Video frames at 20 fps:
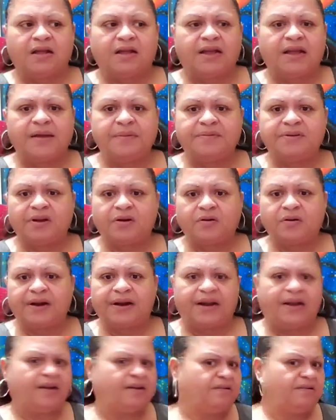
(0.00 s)
Keep
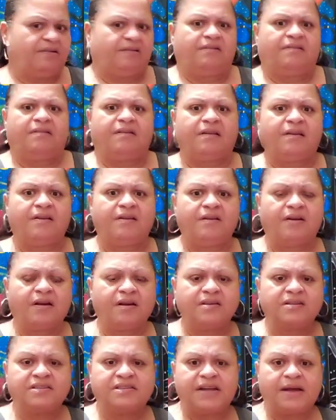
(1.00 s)
doing it. You
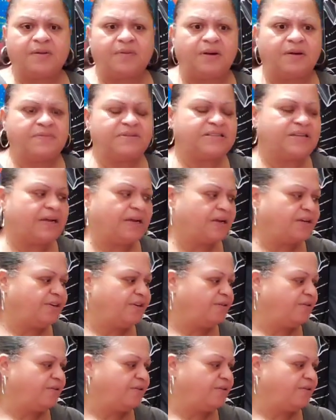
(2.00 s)
understand what I'm saying?